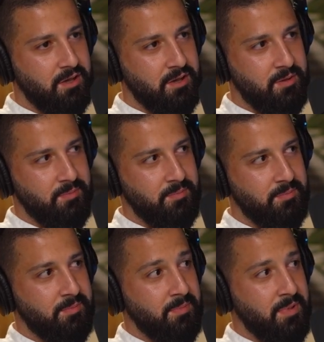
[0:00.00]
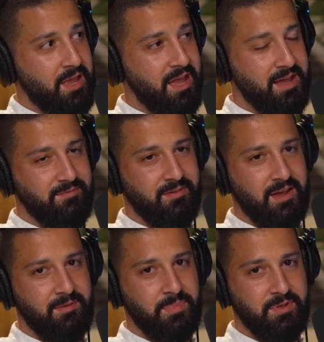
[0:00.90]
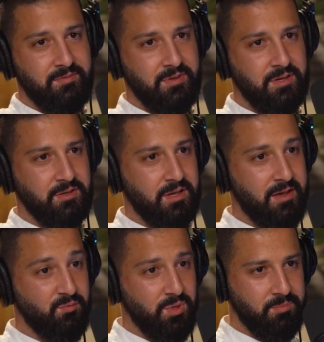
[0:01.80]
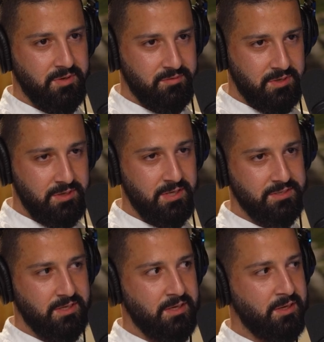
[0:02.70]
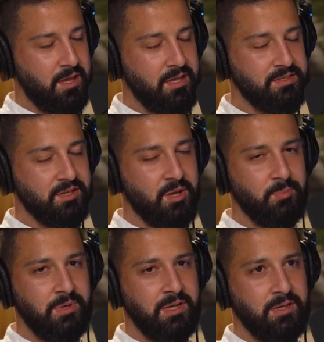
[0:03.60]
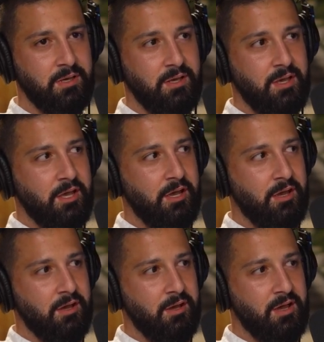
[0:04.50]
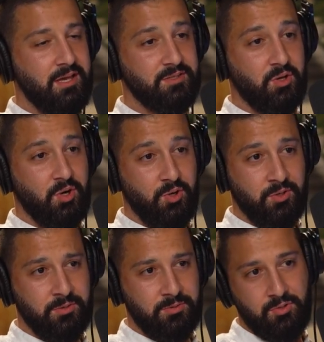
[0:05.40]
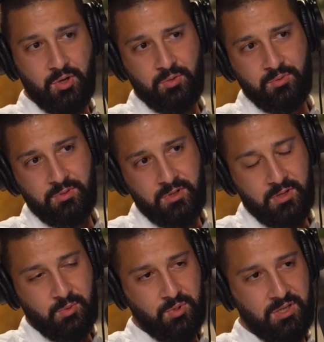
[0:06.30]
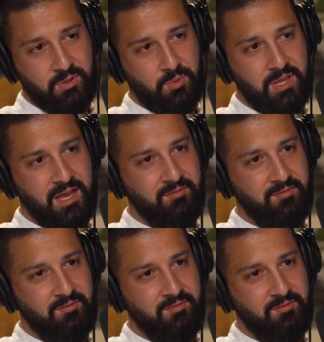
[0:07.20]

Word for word: Have I pivoted? Have we pivoted as a company? As a whole, no. We